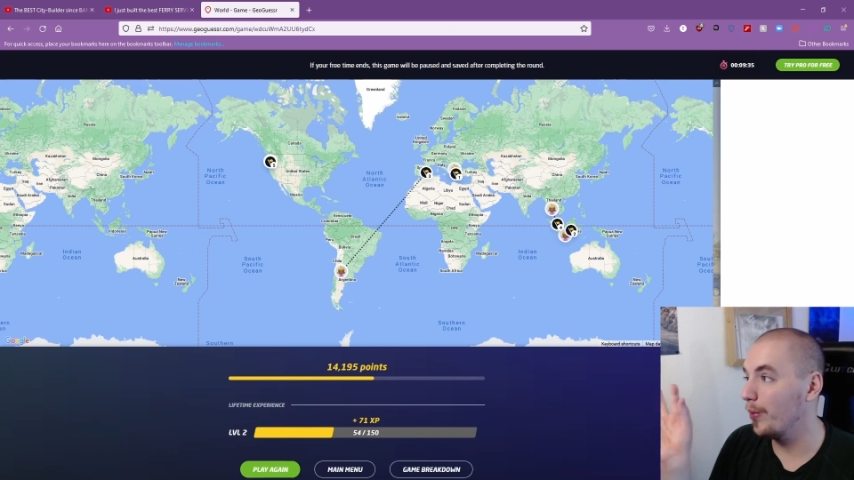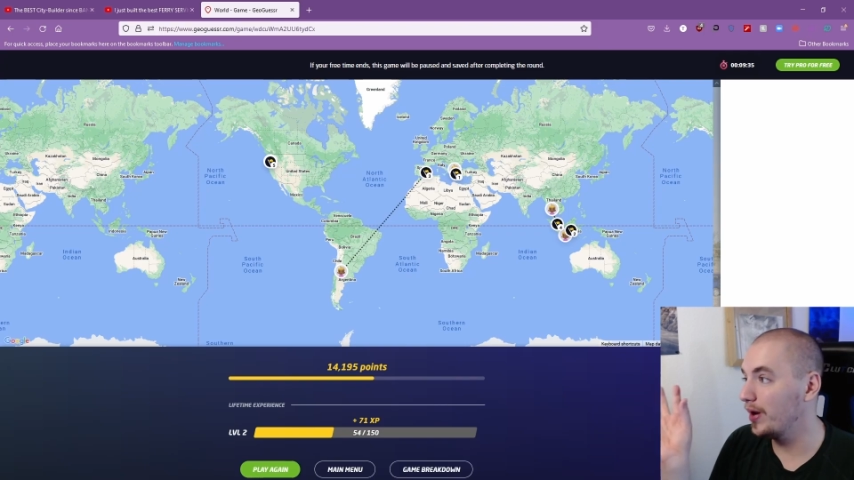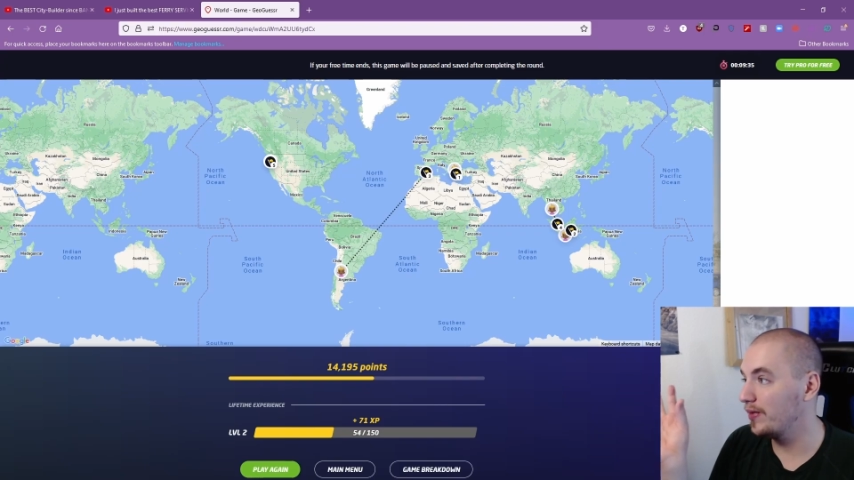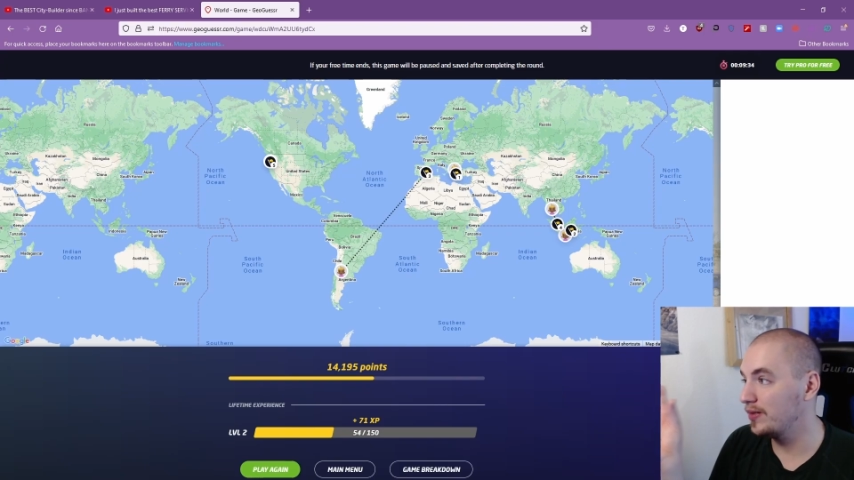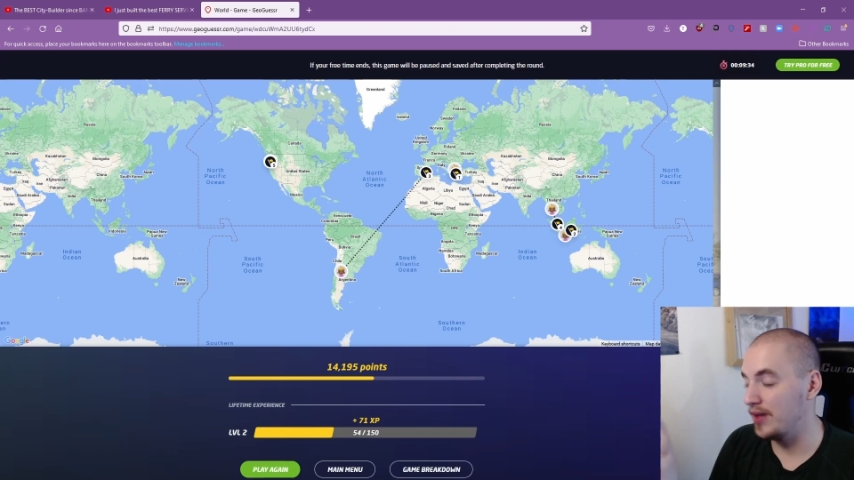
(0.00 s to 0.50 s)

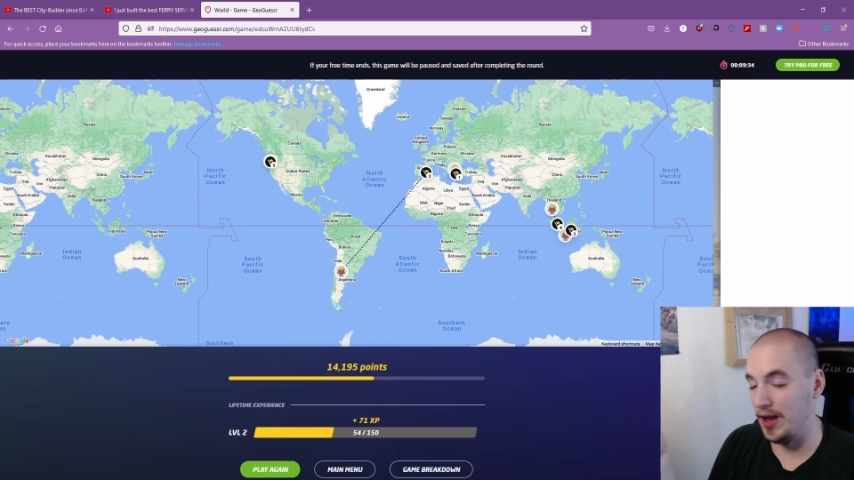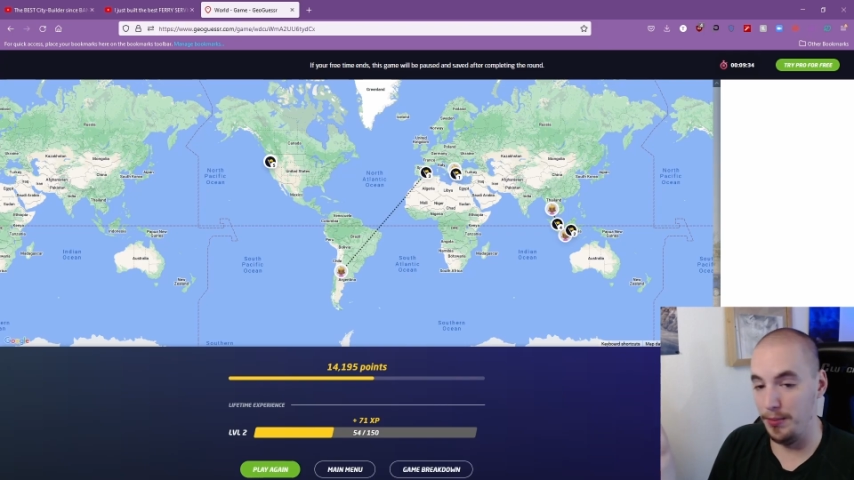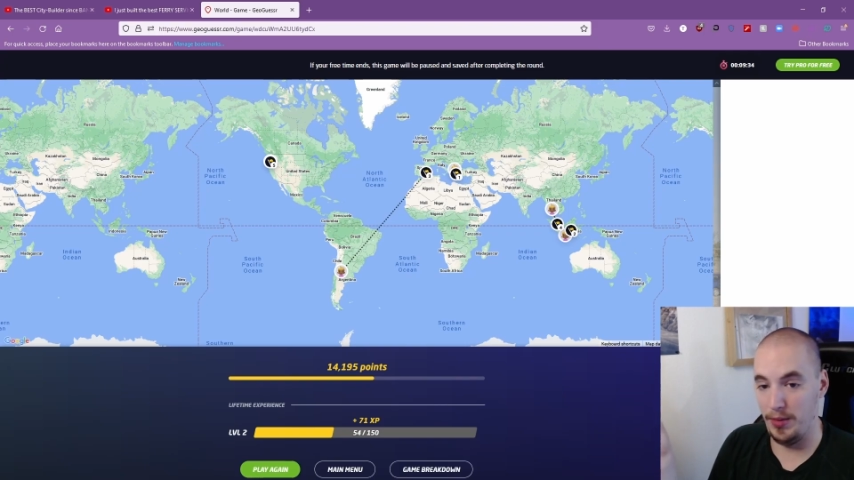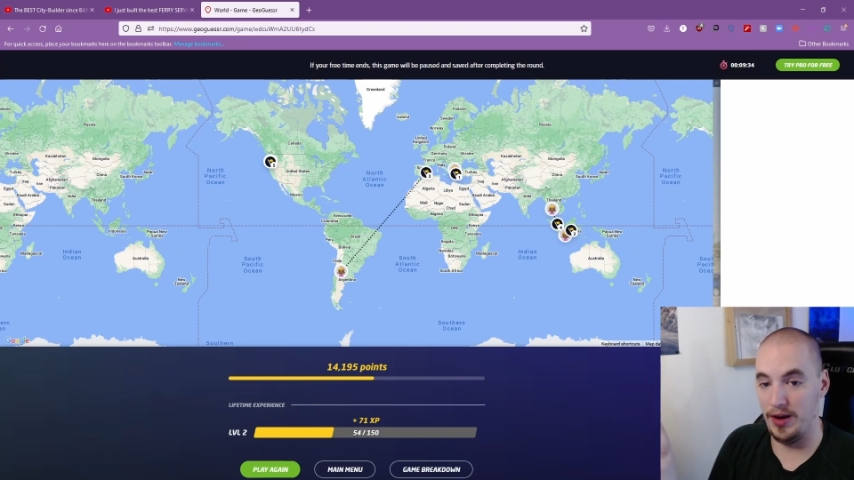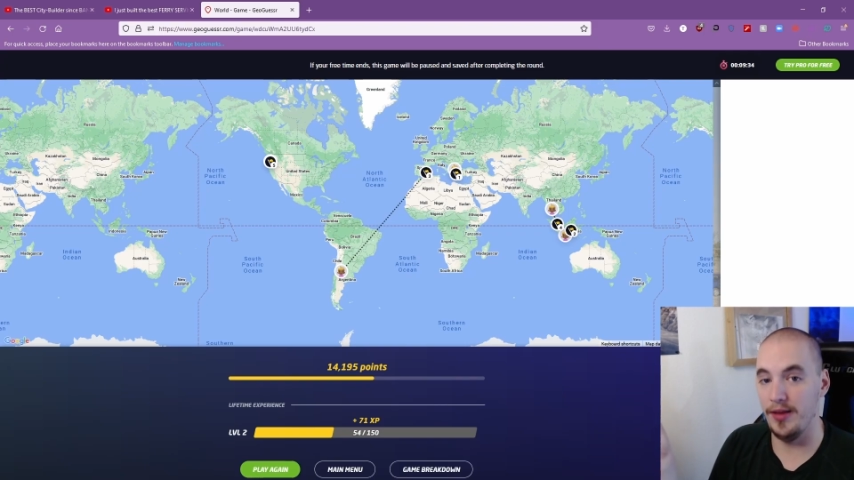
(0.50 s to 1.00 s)
waited the
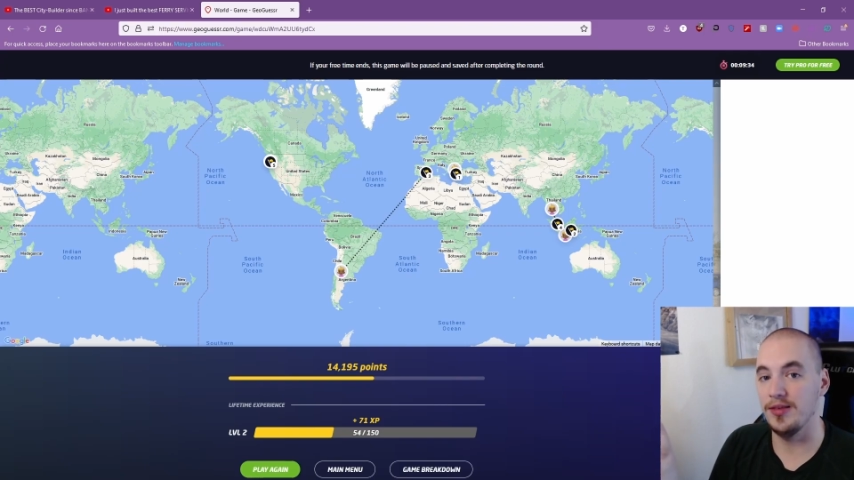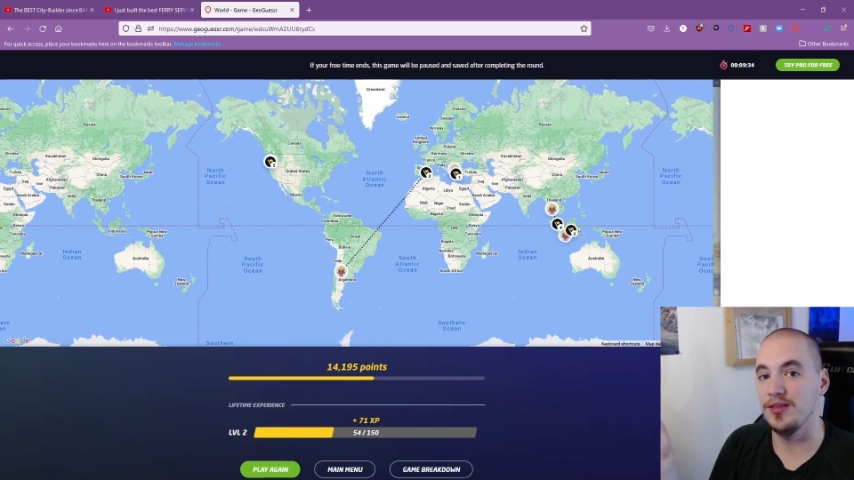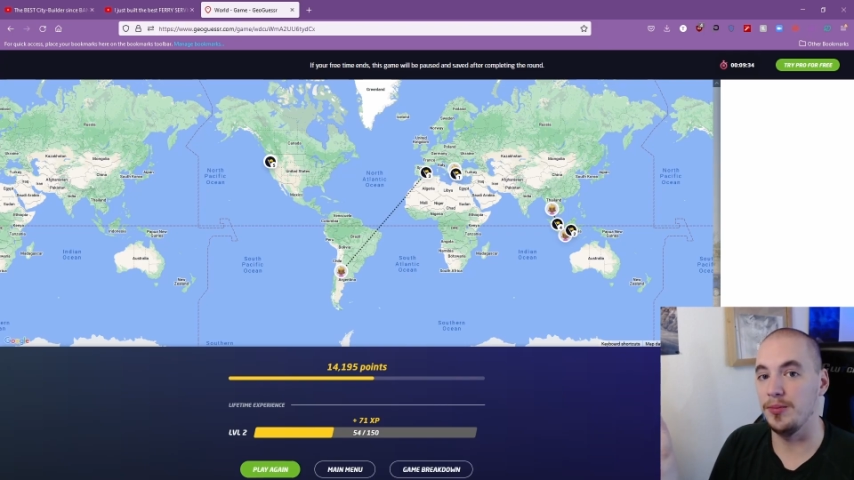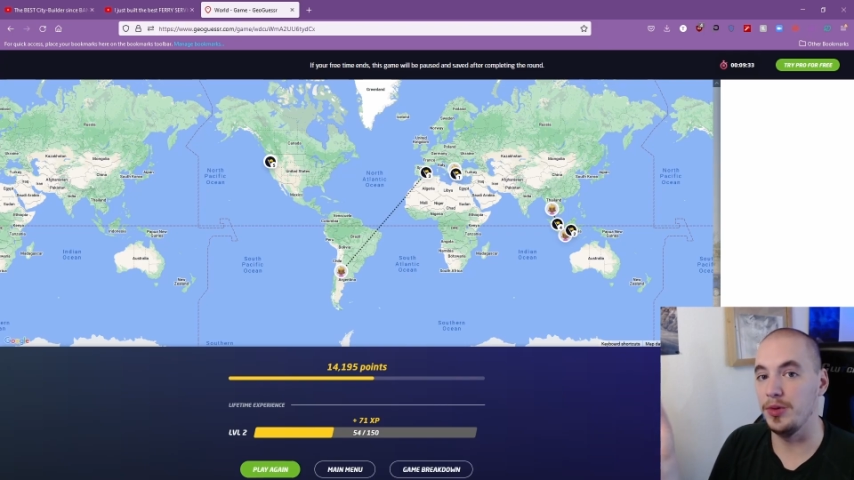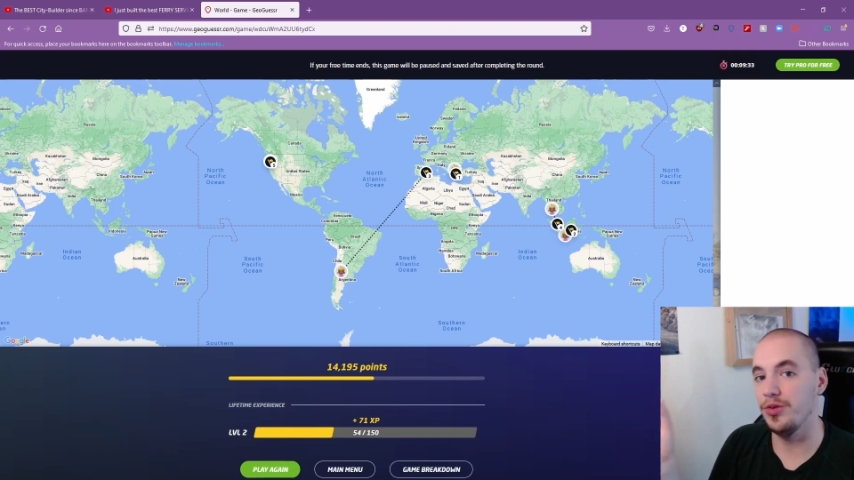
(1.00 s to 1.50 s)
10
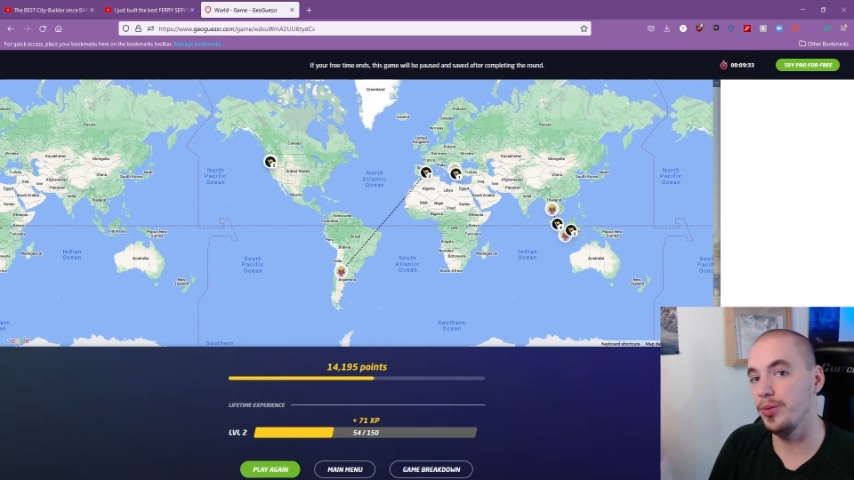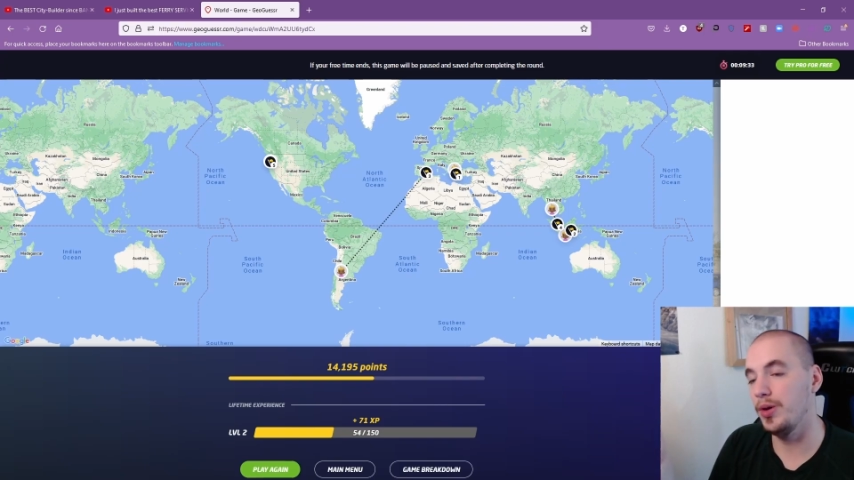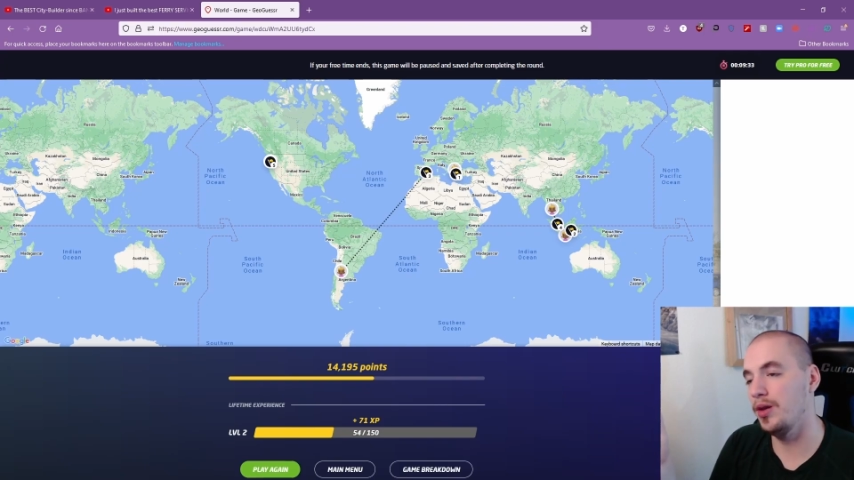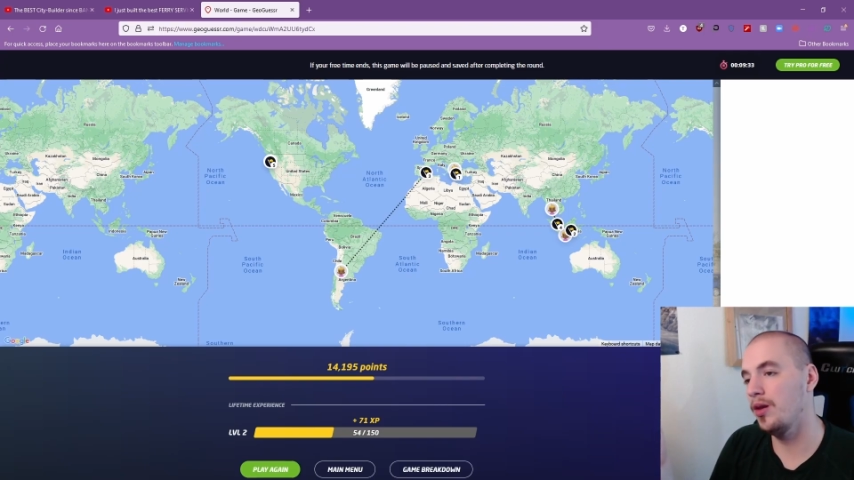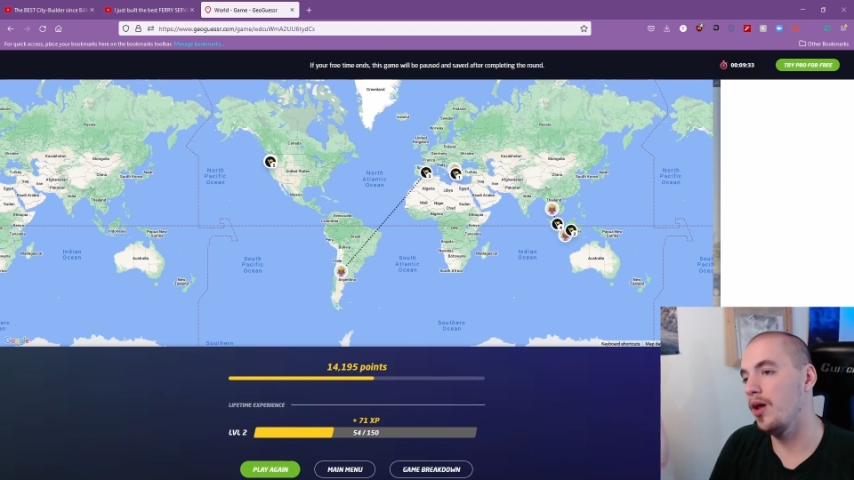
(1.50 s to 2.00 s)
minutes in
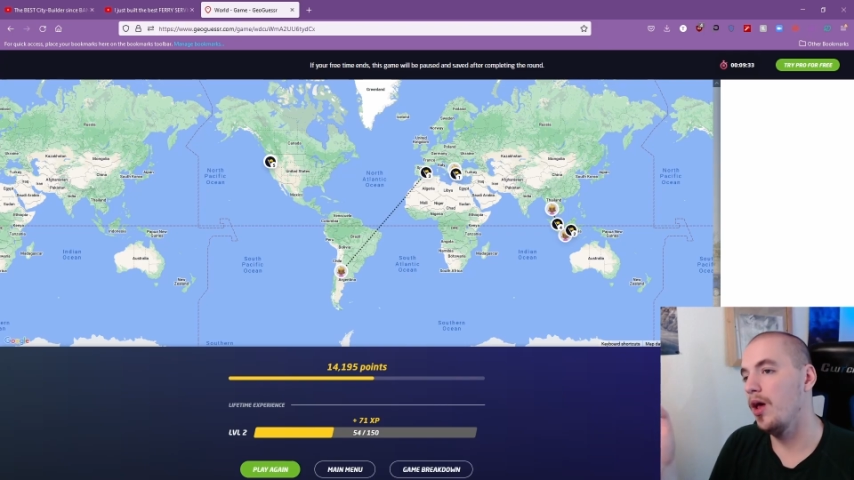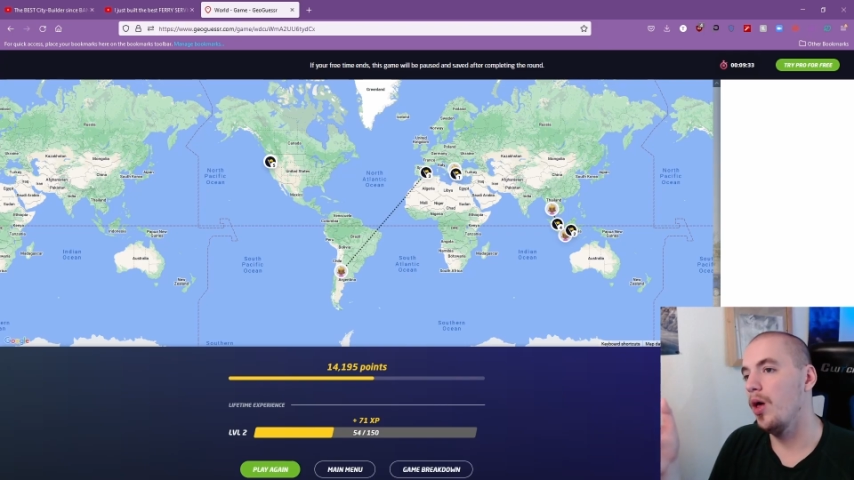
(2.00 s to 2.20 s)
between,